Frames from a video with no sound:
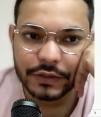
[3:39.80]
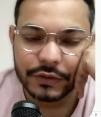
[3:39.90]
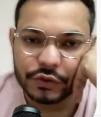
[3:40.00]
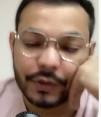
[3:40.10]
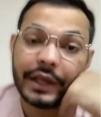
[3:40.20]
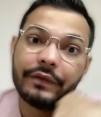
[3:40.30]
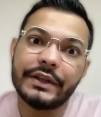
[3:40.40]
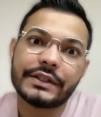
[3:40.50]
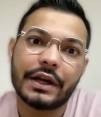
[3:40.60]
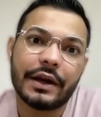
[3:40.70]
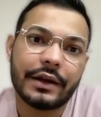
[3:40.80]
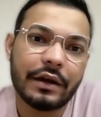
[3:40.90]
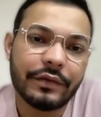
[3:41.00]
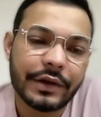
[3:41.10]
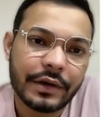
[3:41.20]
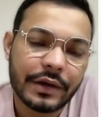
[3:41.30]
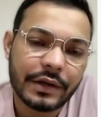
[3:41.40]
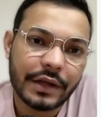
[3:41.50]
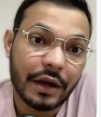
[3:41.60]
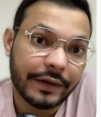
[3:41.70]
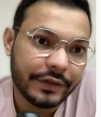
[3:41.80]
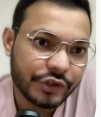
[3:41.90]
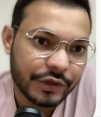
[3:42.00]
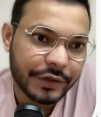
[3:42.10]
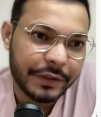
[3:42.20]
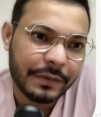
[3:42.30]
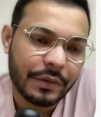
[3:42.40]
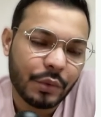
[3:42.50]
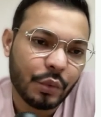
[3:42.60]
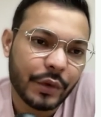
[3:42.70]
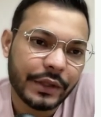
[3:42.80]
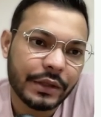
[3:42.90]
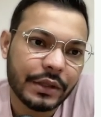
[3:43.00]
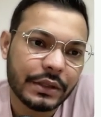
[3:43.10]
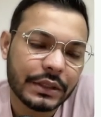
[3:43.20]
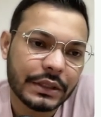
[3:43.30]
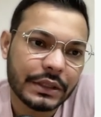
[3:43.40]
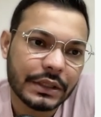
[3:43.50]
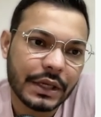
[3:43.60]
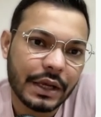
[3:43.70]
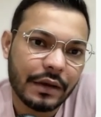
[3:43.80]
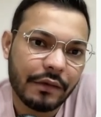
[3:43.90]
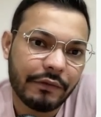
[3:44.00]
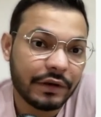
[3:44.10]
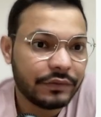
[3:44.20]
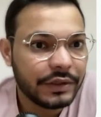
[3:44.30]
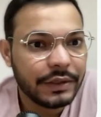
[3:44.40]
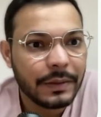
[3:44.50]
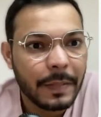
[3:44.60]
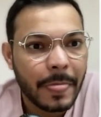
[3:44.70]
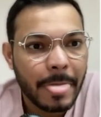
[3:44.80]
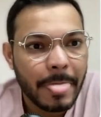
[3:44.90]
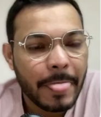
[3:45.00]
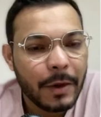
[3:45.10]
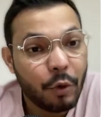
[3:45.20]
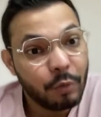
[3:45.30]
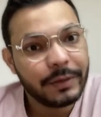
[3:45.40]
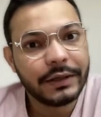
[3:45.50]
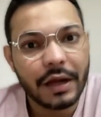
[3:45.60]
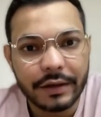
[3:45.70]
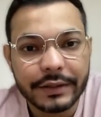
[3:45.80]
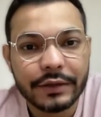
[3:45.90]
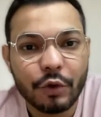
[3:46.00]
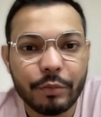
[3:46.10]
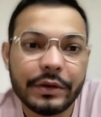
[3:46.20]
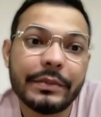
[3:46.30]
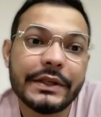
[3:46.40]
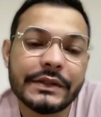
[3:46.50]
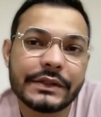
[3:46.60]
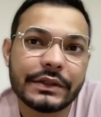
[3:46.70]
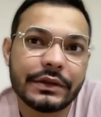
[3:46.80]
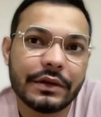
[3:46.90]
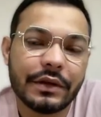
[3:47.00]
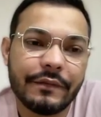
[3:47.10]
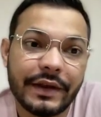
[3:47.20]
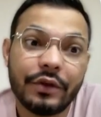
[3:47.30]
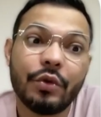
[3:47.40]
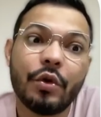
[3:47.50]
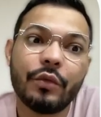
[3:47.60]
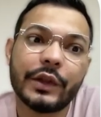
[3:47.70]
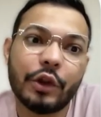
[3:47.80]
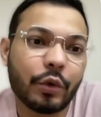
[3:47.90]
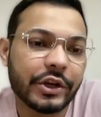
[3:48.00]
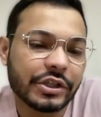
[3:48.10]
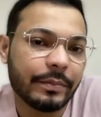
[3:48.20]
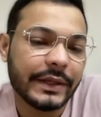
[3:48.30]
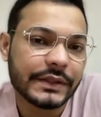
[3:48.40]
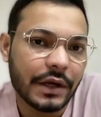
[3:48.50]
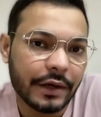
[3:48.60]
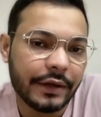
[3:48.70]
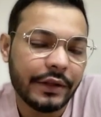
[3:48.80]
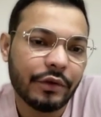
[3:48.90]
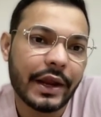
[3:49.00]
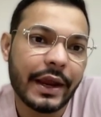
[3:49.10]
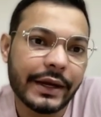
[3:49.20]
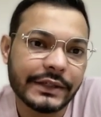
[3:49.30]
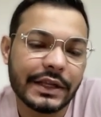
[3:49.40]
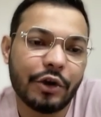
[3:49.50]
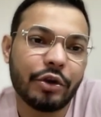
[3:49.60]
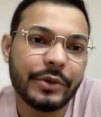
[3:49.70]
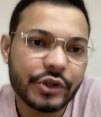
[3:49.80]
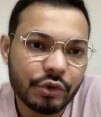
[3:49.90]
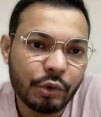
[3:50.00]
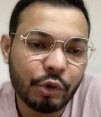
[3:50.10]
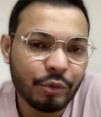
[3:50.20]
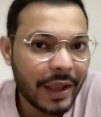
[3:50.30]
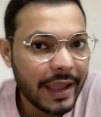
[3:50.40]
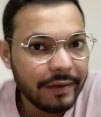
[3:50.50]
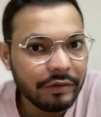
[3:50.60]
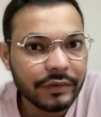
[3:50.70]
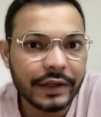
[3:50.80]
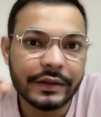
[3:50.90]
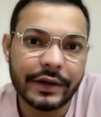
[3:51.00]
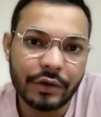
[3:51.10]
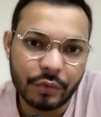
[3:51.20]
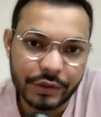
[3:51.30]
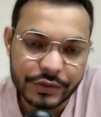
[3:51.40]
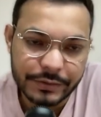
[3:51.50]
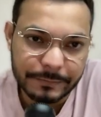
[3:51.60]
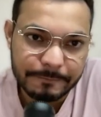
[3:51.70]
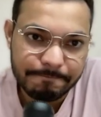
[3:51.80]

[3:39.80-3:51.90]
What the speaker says: So here we start our targeting journey with one of the open targeting. Open means when you go with location based targeting, your ads are going to be shown to everyone in that location.